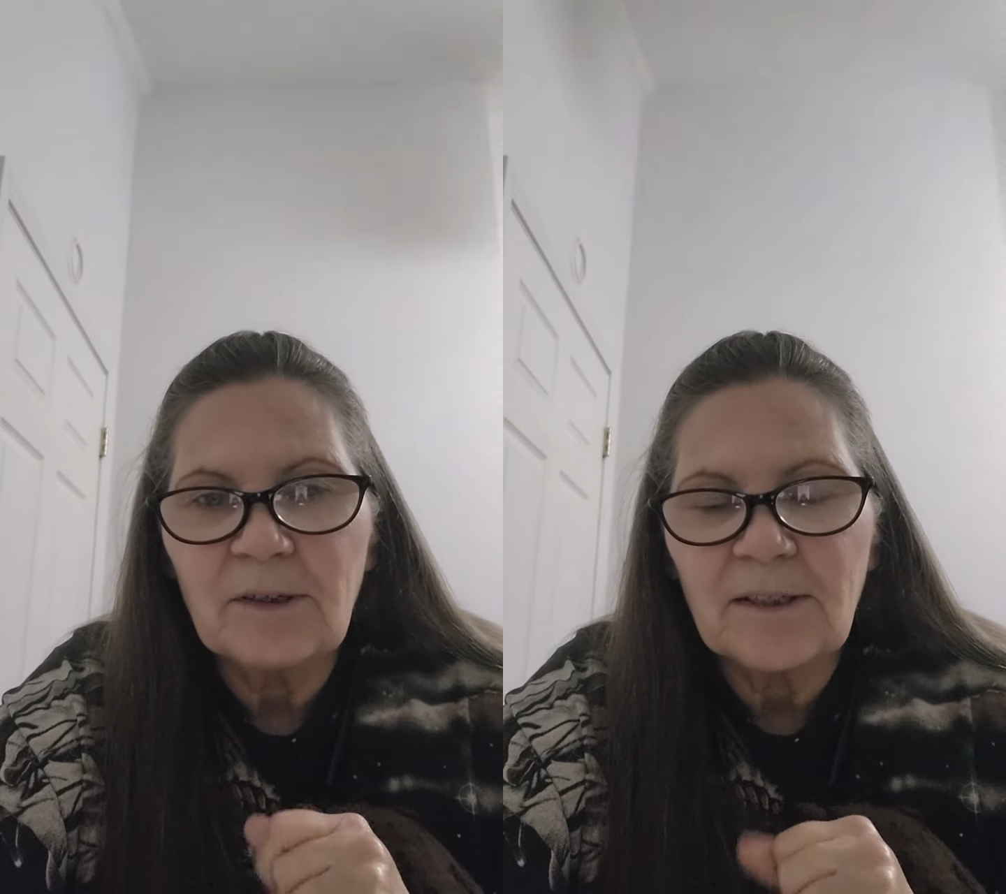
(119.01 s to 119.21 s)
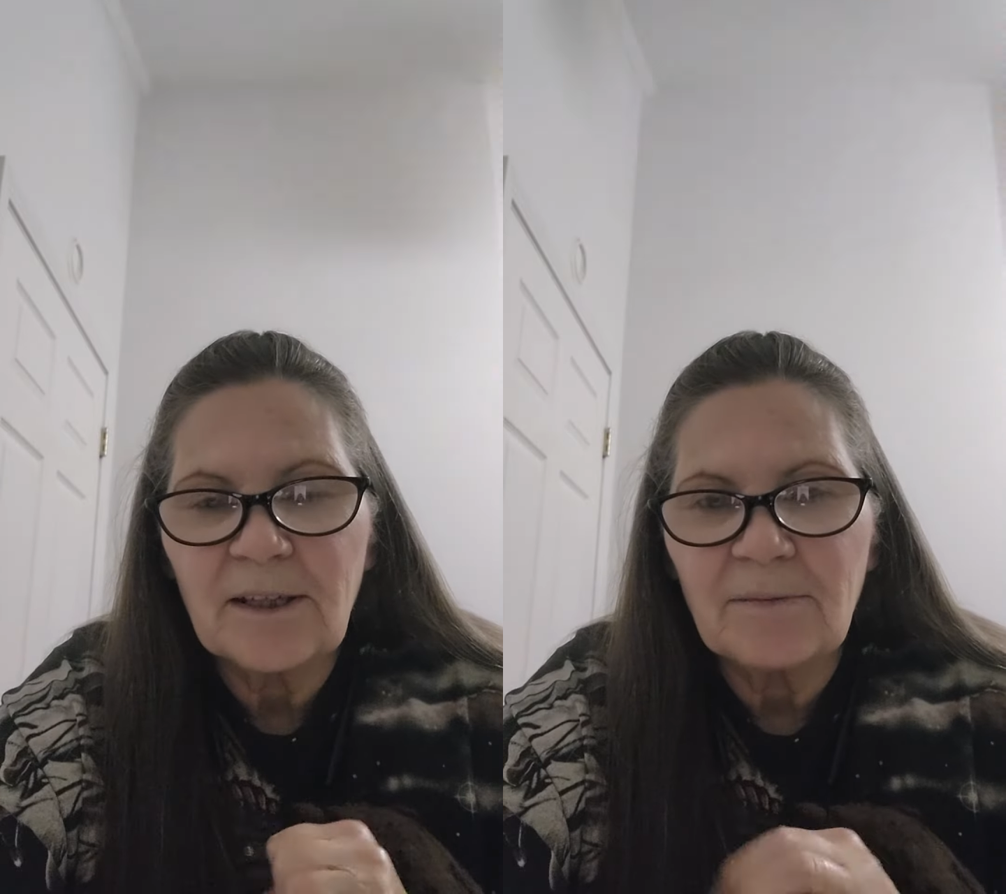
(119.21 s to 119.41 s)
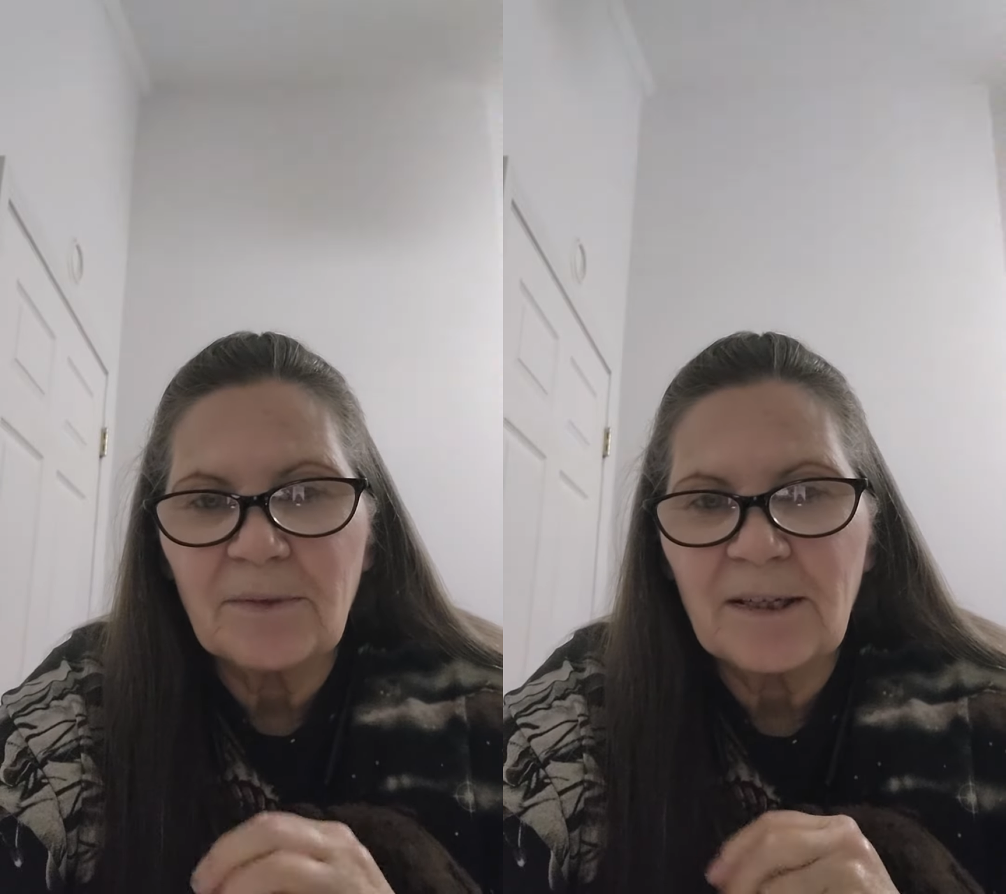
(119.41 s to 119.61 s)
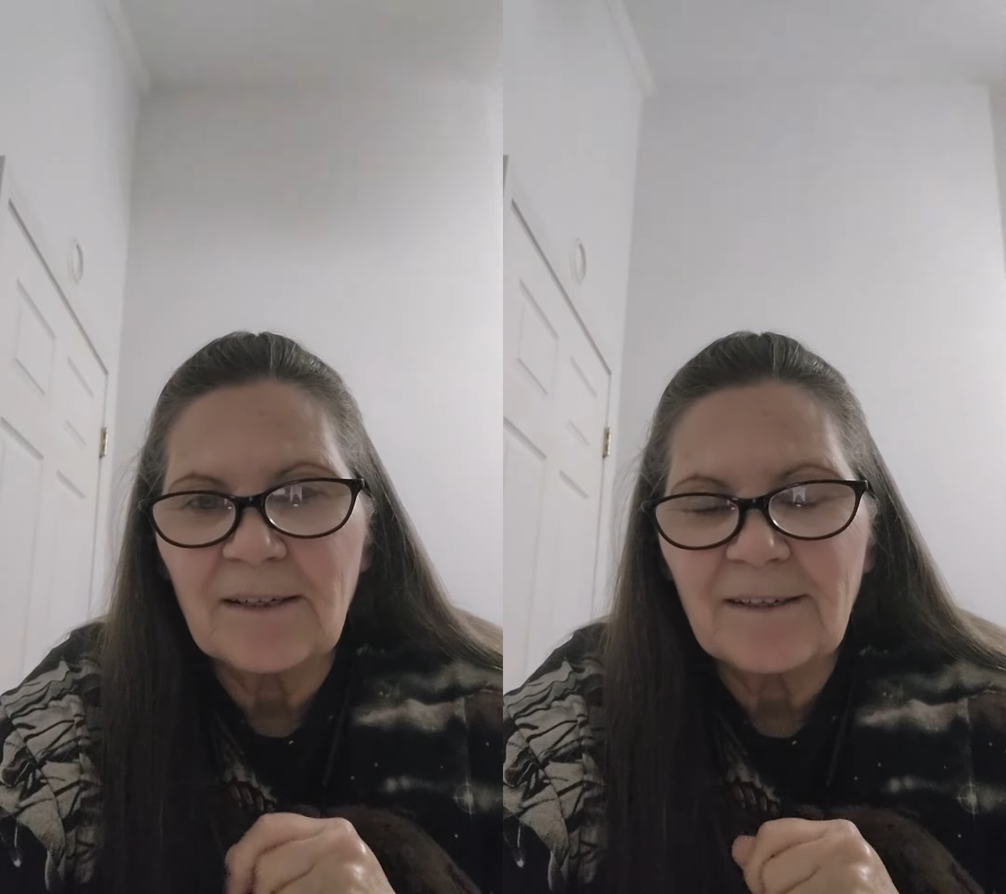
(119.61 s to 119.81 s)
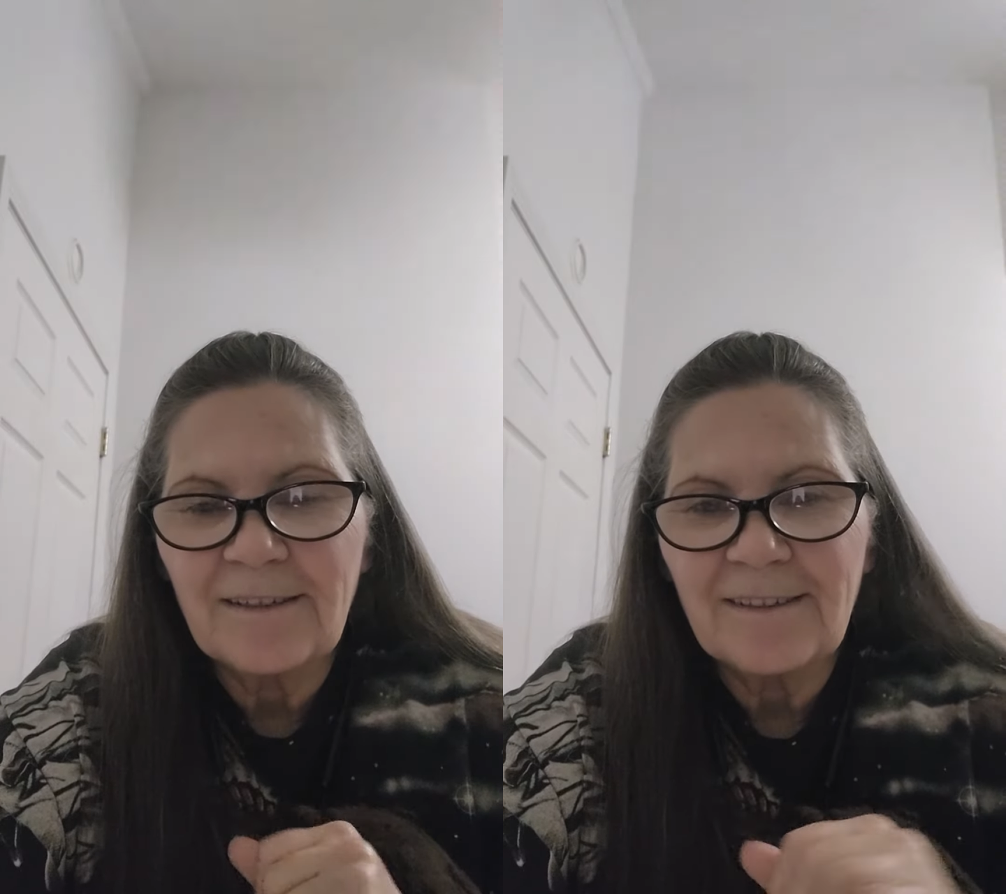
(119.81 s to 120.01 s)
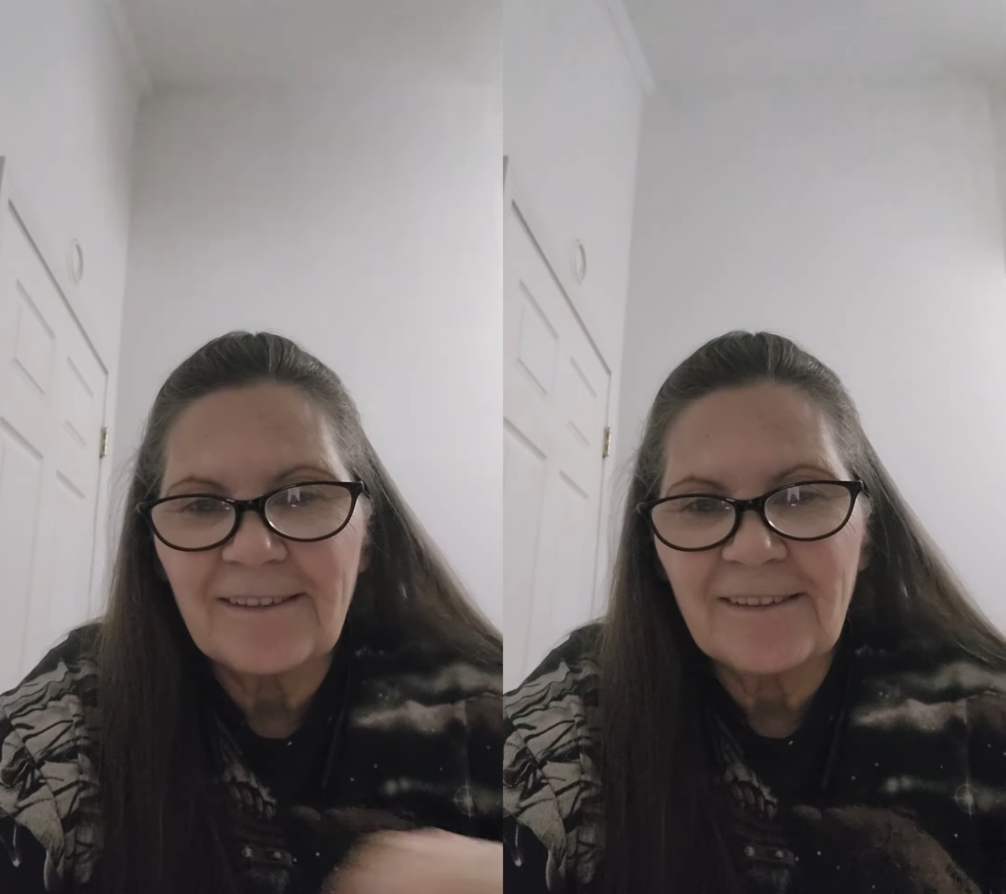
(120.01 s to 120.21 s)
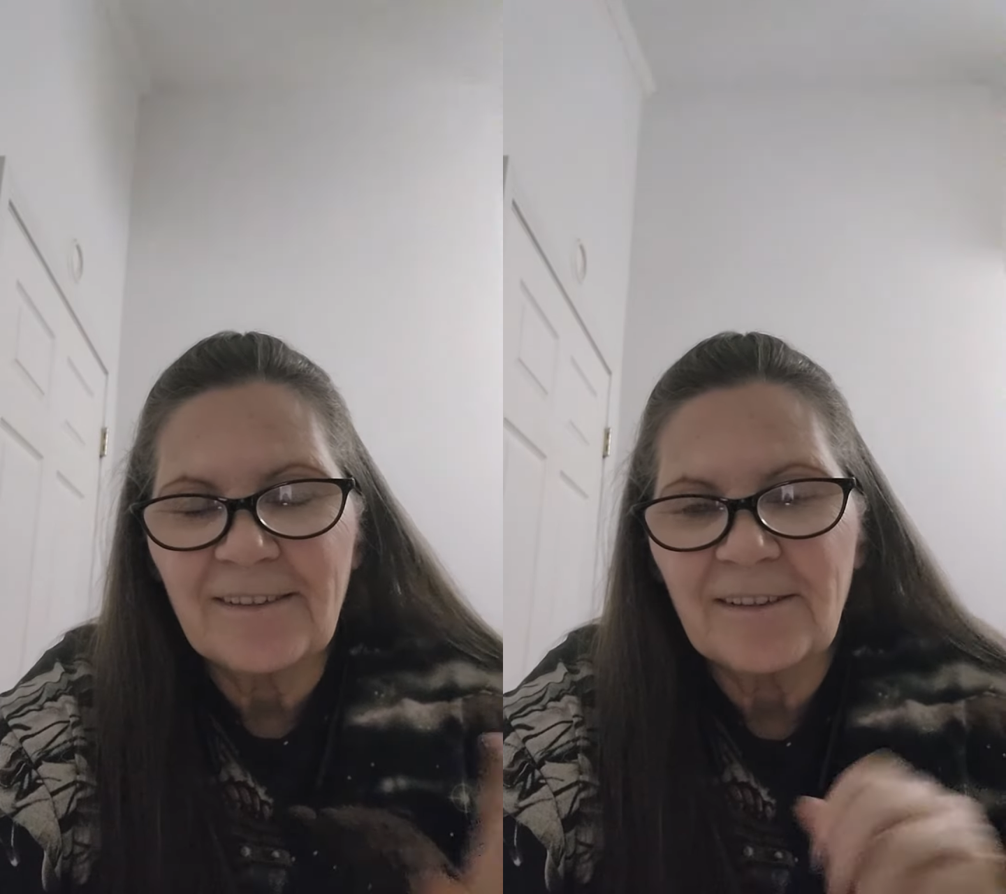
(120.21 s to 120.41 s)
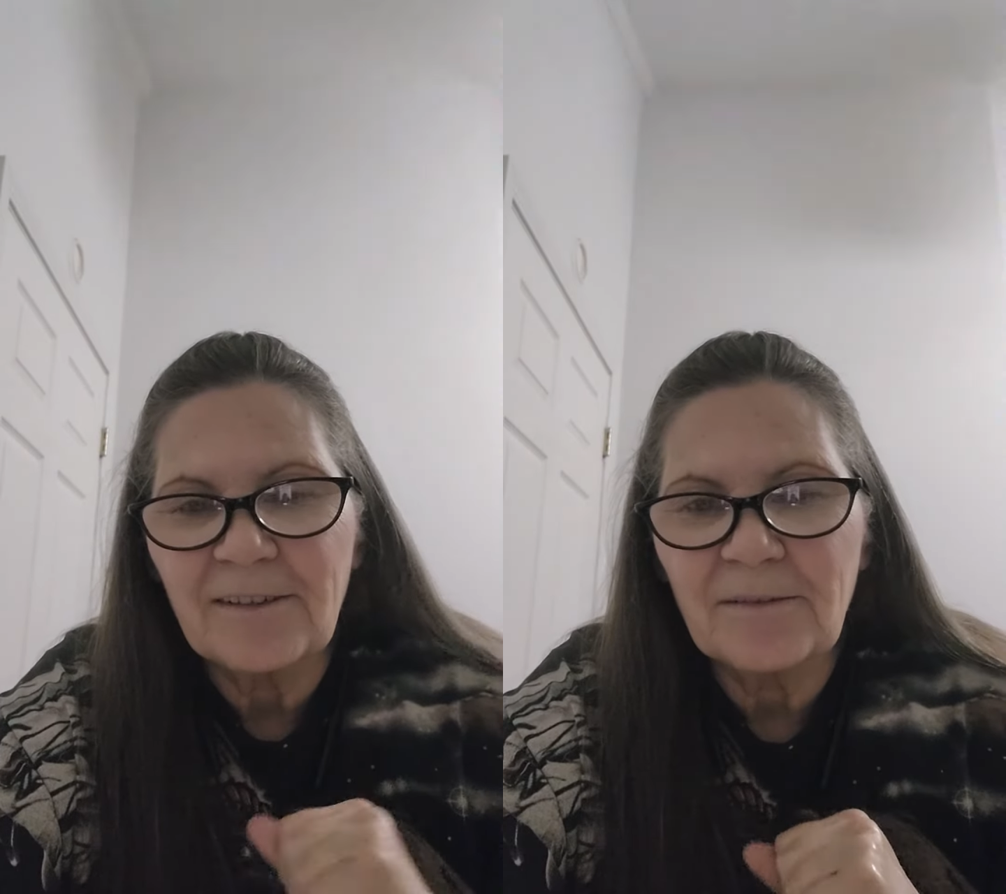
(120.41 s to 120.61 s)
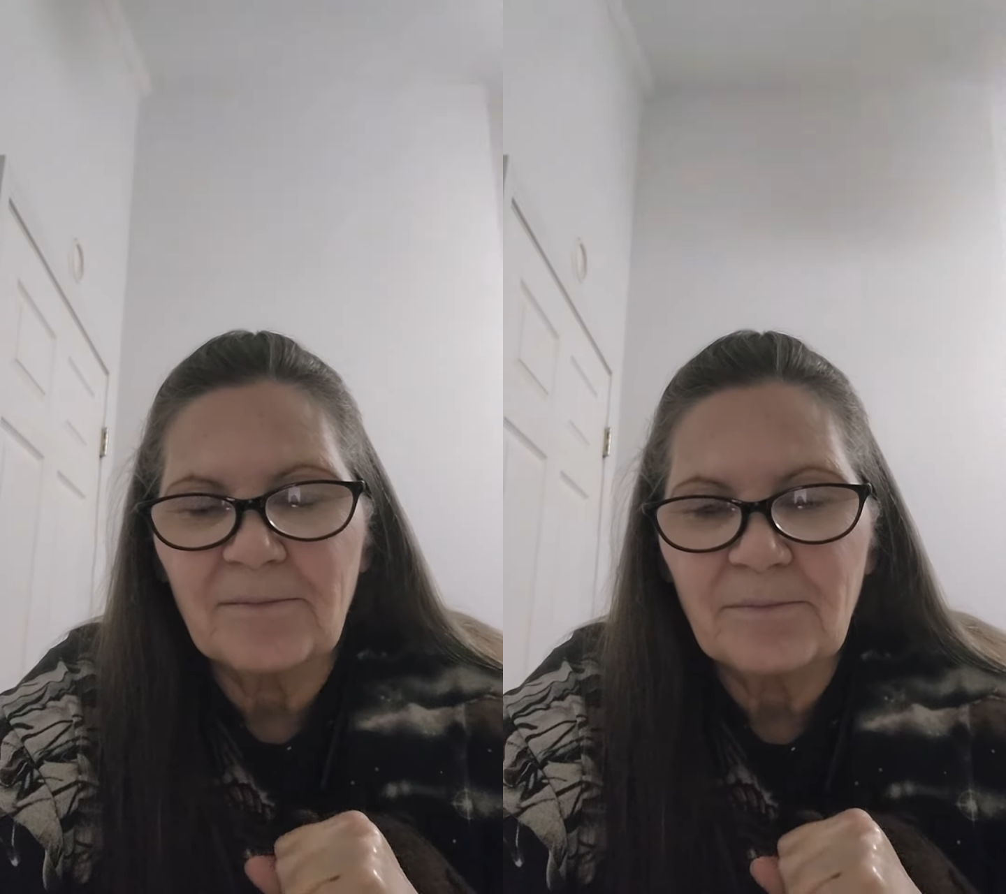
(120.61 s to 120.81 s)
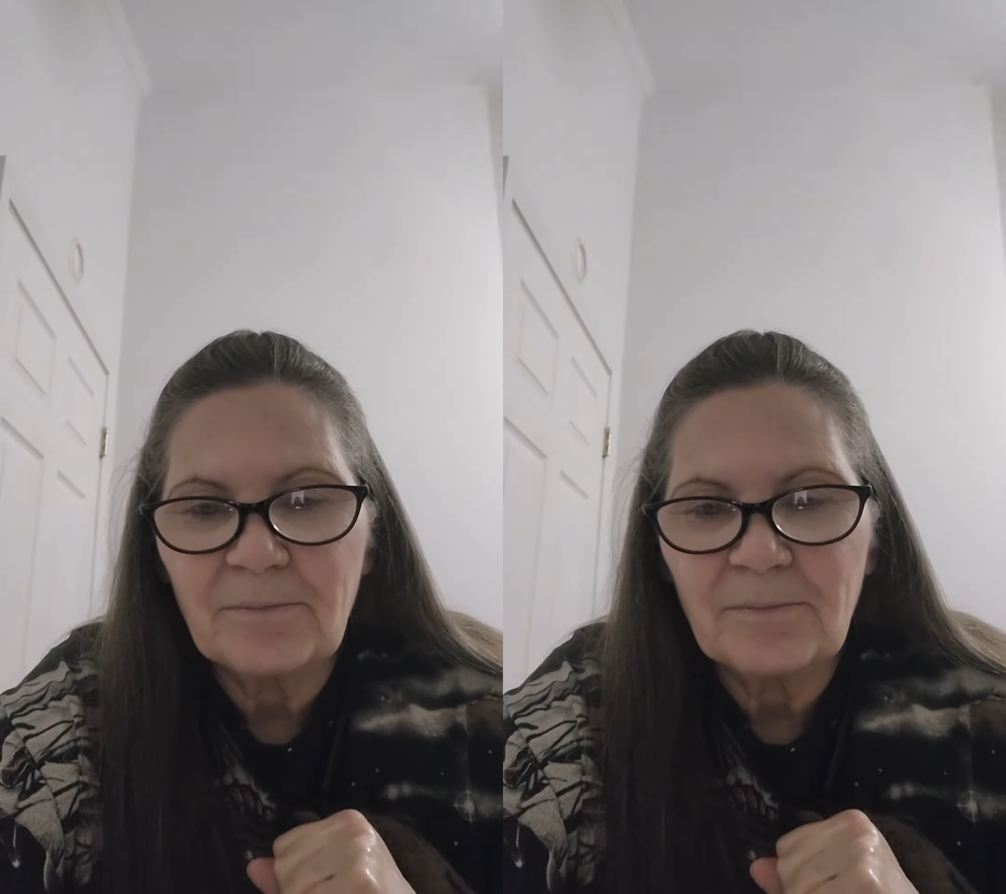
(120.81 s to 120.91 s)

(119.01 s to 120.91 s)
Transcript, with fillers: something to